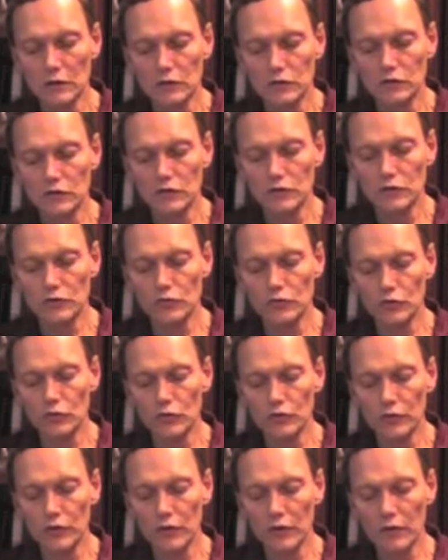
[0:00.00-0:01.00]
Jesus will
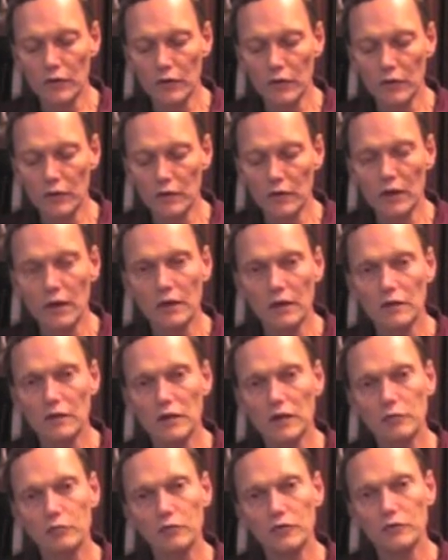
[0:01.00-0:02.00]
do anything He can to
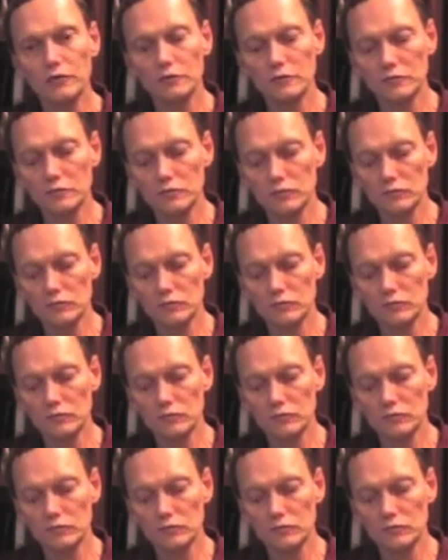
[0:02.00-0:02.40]
keep us.